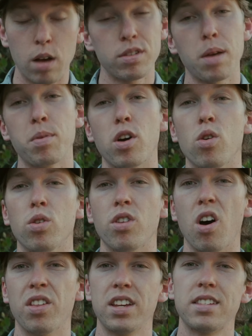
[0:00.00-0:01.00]
was able to hold
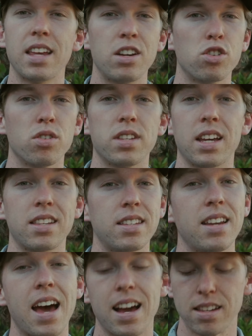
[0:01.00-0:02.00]
all the essentials like
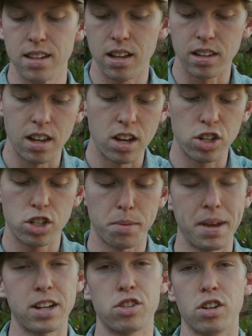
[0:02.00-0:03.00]
snacks, a lunch,
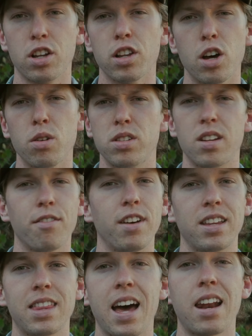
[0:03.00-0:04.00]
some extra clothes, stuff
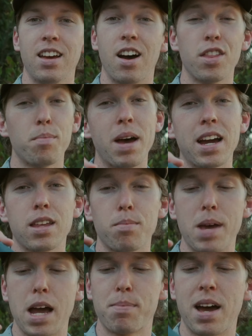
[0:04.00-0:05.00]
like that. On the back of
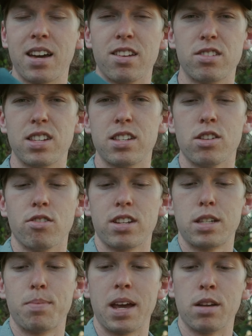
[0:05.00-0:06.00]
the backpack, there's this little
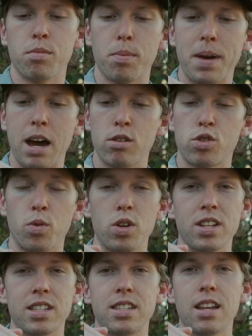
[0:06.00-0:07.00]
expandable pouch where
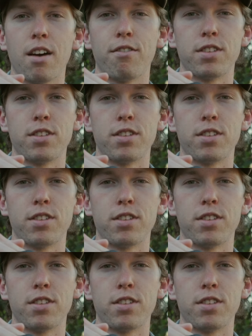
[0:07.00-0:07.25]
you can stuff